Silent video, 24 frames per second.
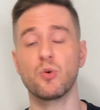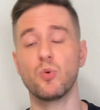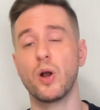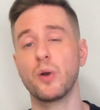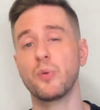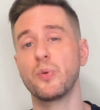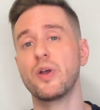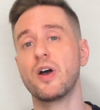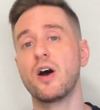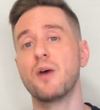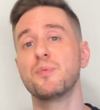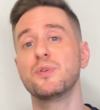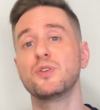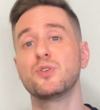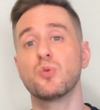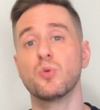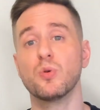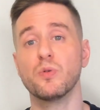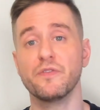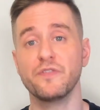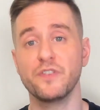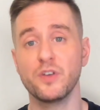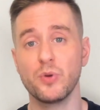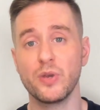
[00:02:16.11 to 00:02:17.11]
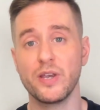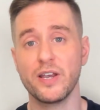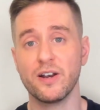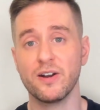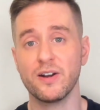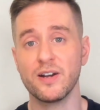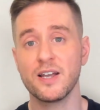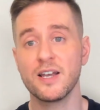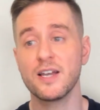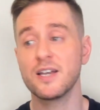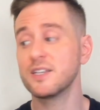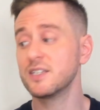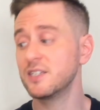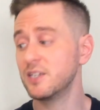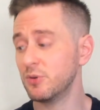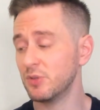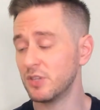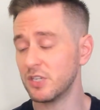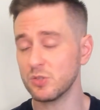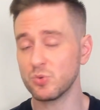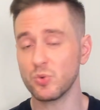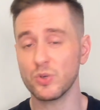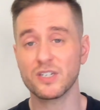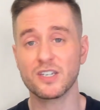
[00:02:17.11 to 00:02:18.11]
Why don't we hop into a review here, see what
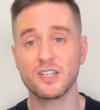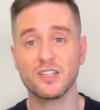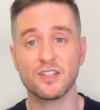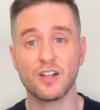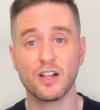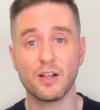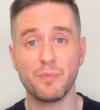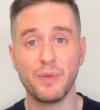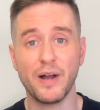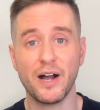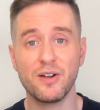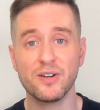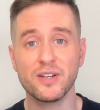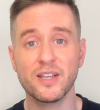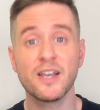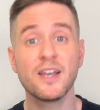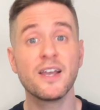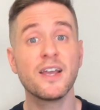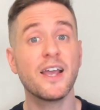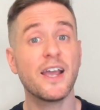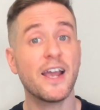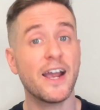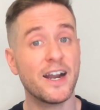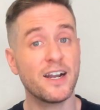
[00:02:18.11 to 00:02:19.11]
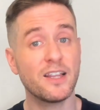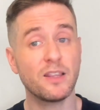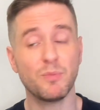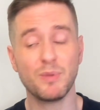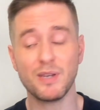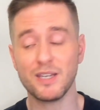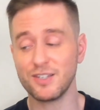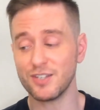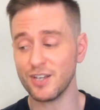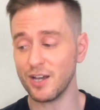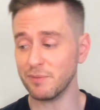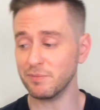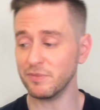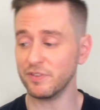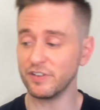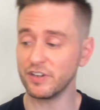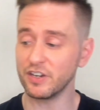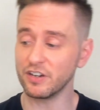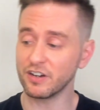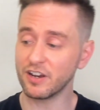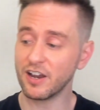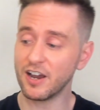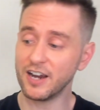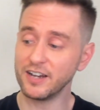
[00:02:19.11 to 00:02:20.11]
this whiskey's all about, and in the meantime, if you
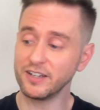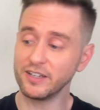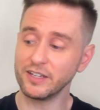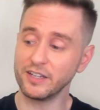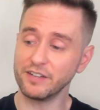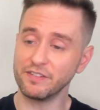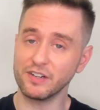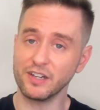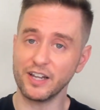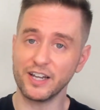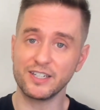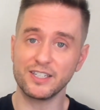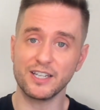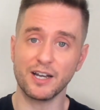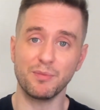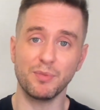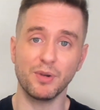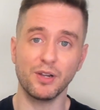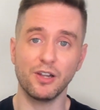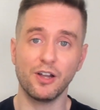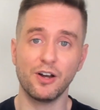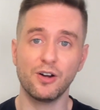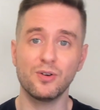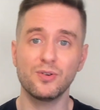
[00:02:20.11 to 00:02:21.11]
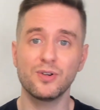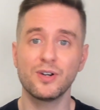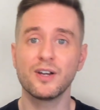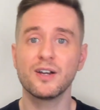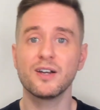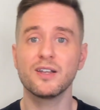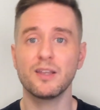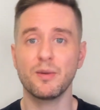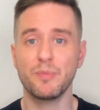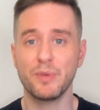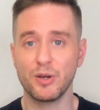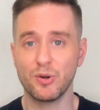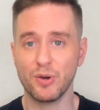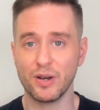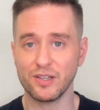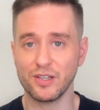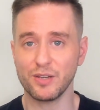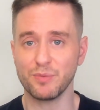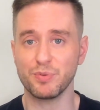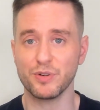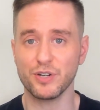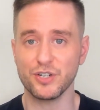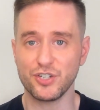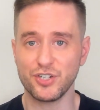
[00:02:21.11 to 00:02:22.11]
can kindly leave a like down below, that'd be greatly
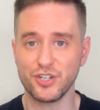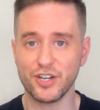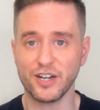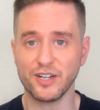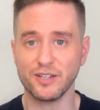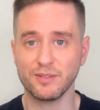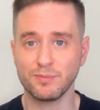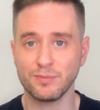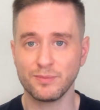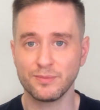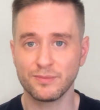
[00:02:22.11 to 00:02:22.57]
appreciated.